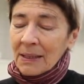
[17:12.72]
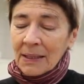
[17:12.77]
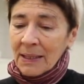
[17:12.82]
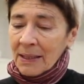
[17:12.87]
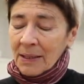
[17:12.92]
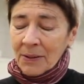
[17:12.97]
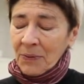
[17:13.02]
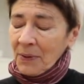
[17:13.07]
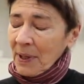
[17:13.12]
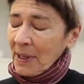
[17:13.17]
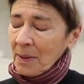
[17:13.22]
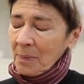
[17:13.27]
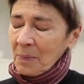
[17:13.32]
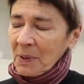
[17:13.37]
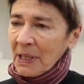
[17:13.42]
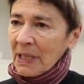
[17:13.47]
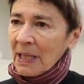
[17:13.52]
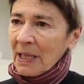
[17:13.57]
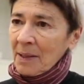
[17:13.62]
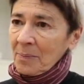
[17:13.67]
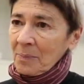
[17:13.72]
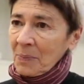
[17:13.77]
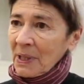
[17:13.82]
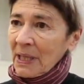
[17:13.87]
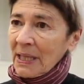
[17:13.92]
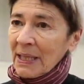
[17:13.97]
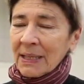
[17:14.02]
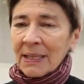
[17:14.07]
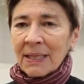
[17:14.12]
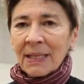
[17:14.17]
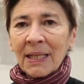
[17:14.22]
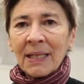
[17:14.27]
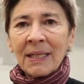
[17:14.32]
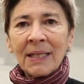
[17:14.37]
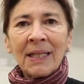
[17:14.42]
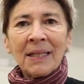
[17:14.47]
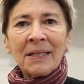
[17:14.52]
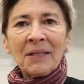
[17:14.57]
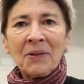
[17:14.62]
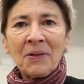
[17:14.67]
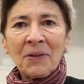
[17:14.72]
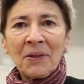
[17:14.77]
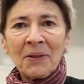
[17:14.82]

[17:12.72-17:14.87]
incredibly complex. And then